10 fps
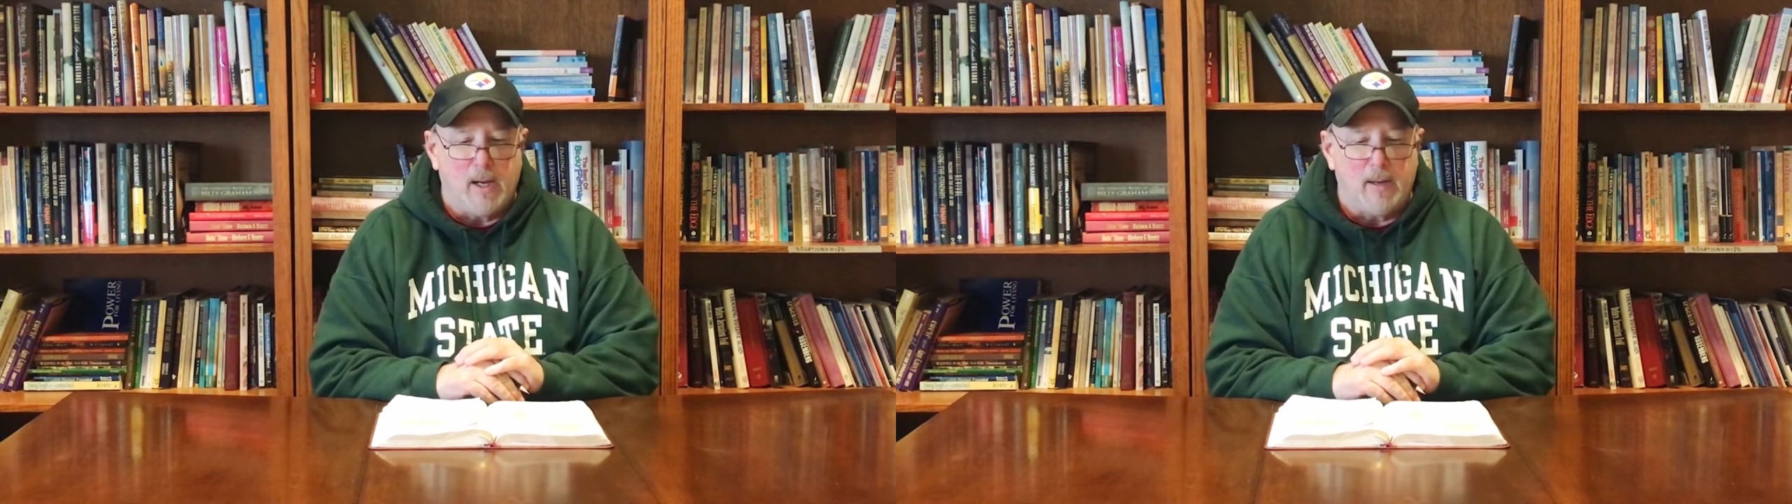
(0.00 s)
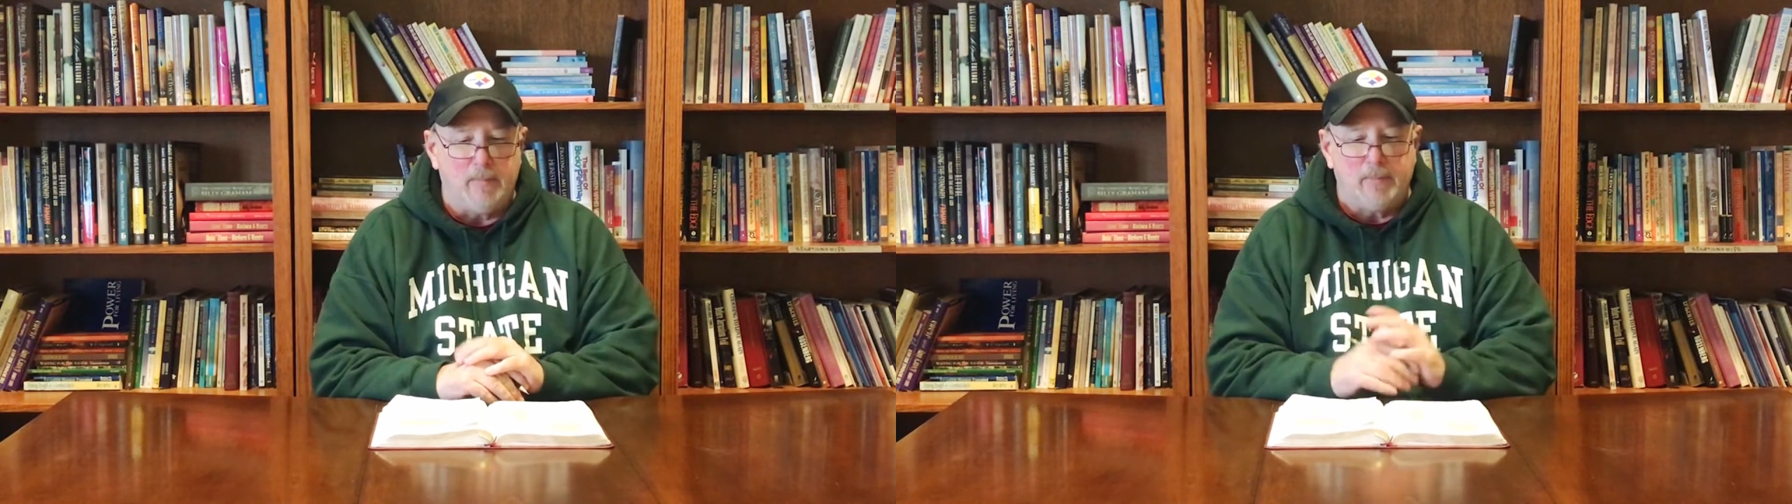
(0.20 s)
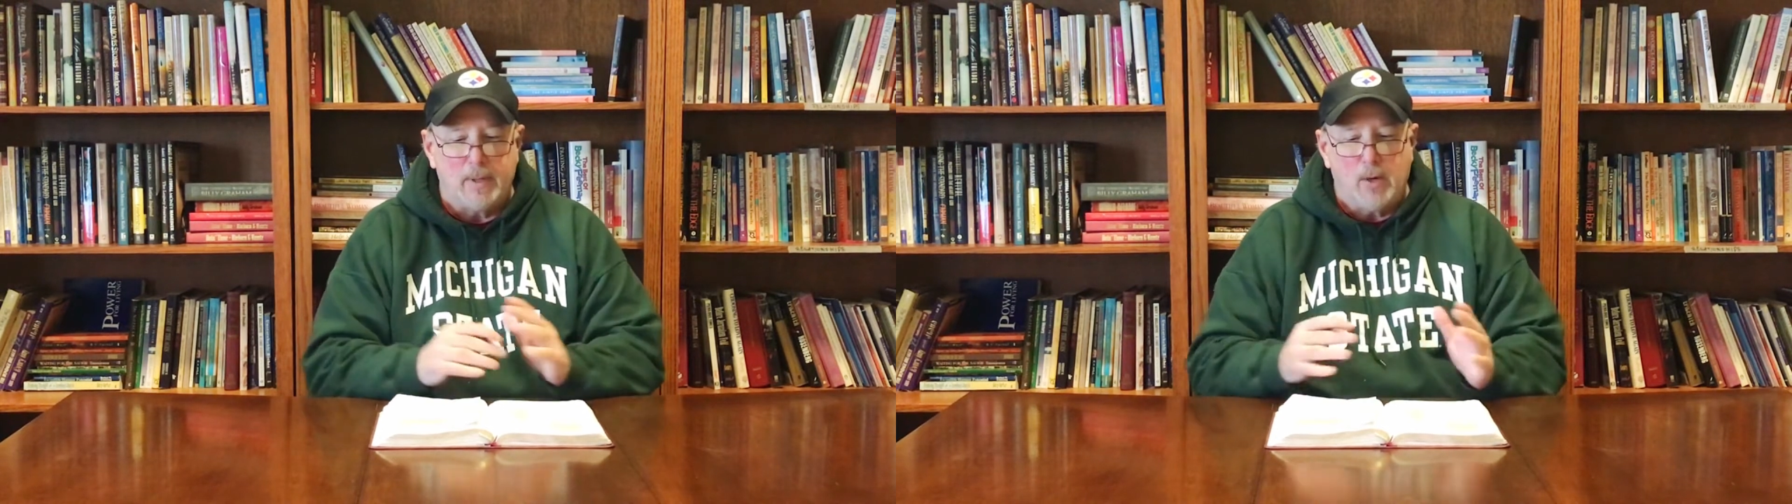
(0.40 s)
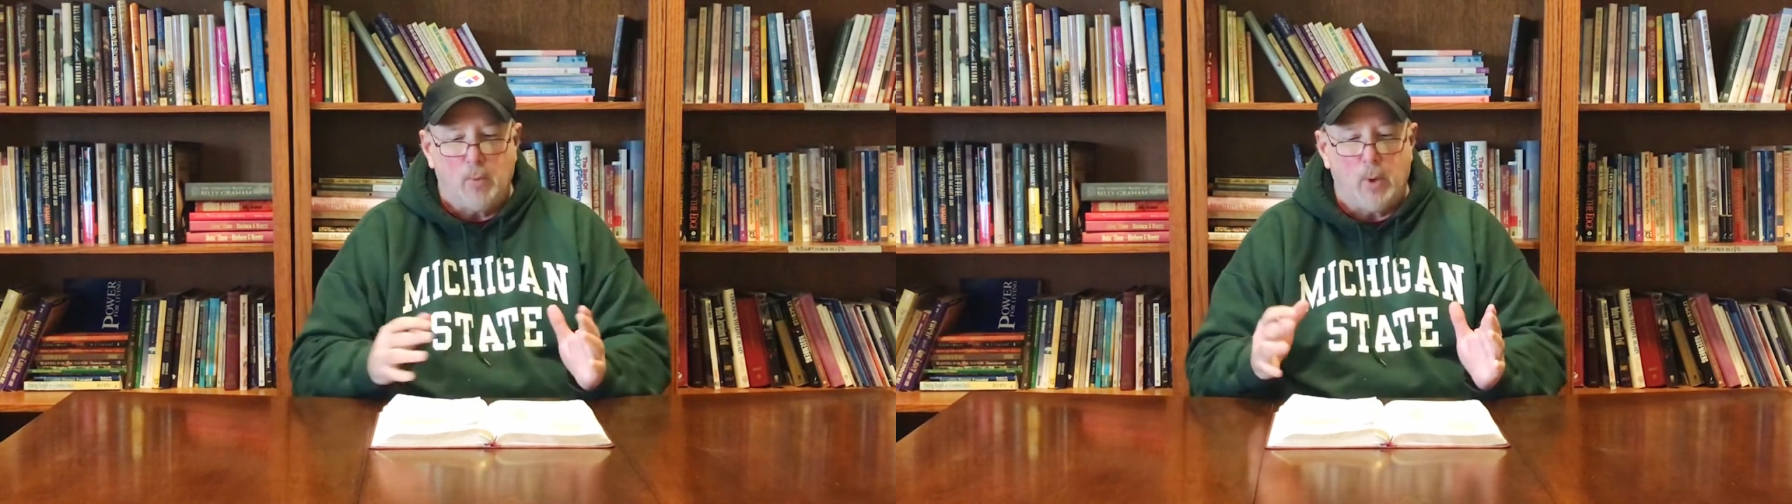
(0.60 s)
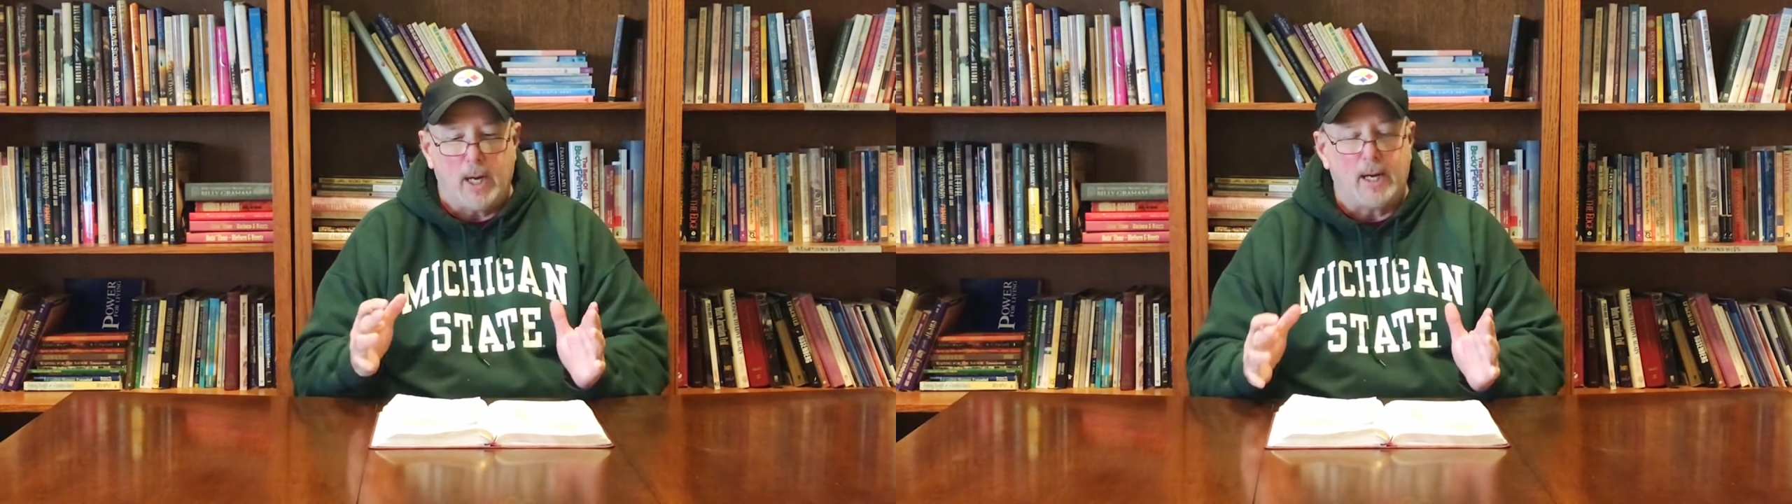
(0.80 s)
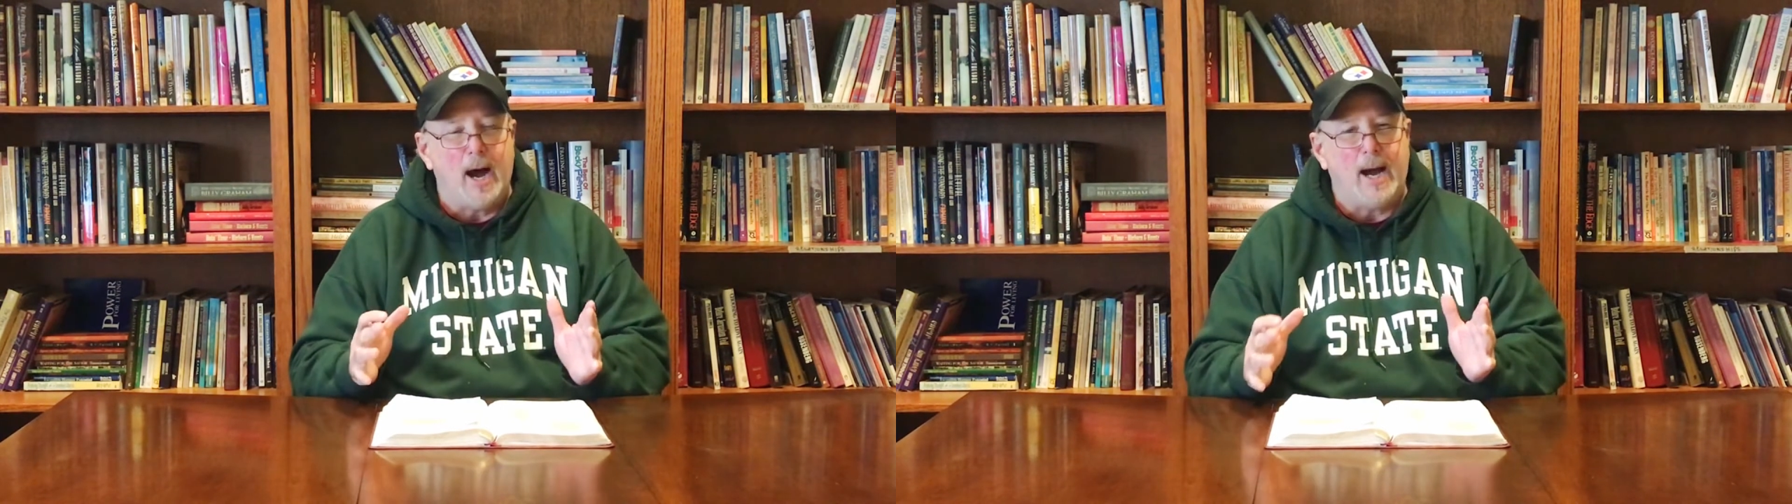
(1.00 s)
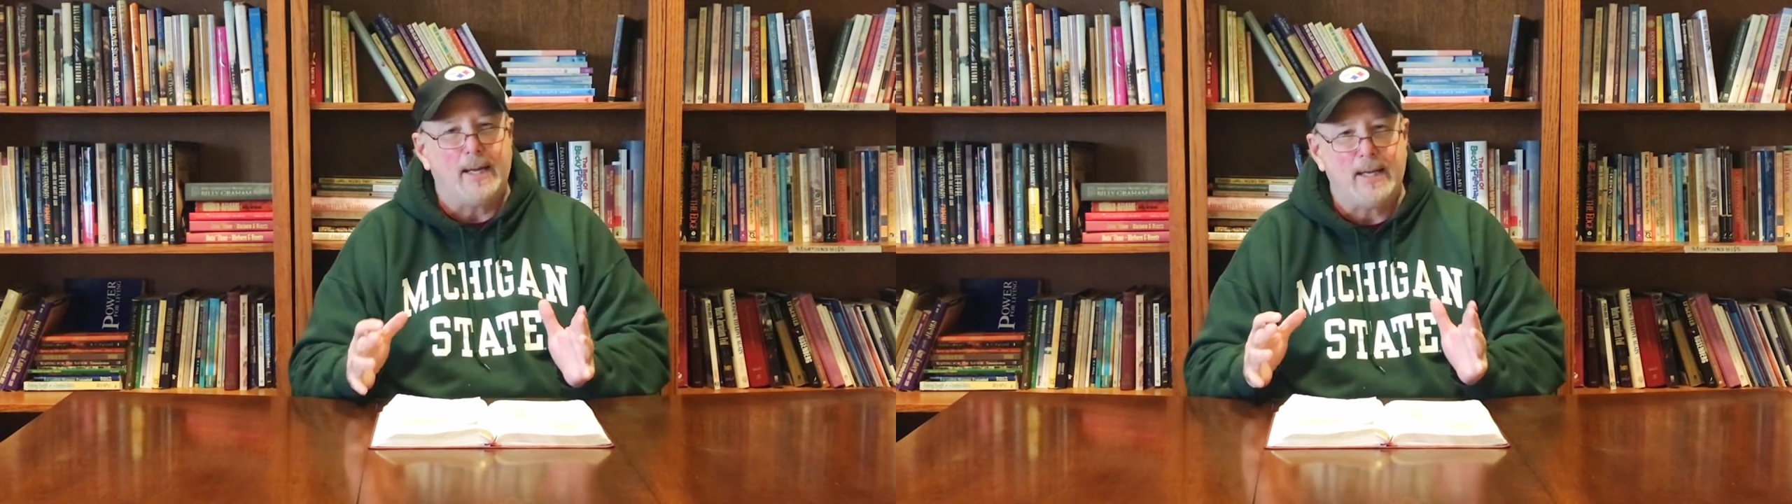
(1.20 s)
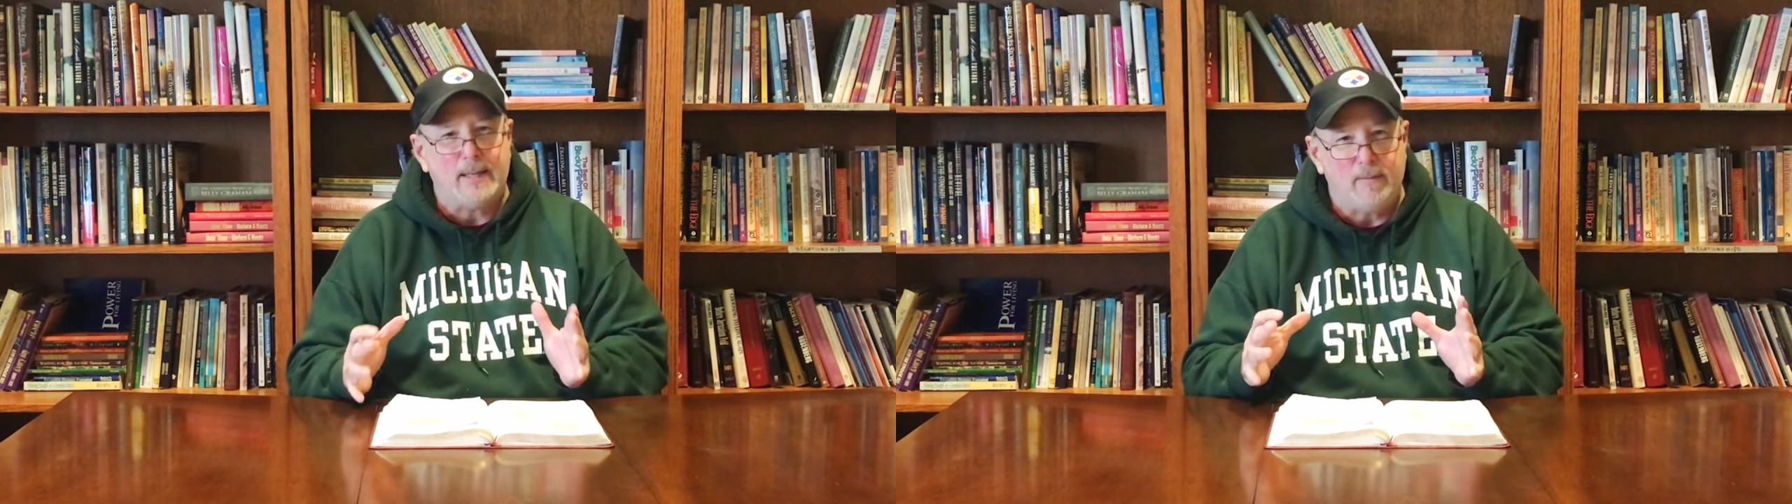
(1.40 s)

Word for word: um, when it got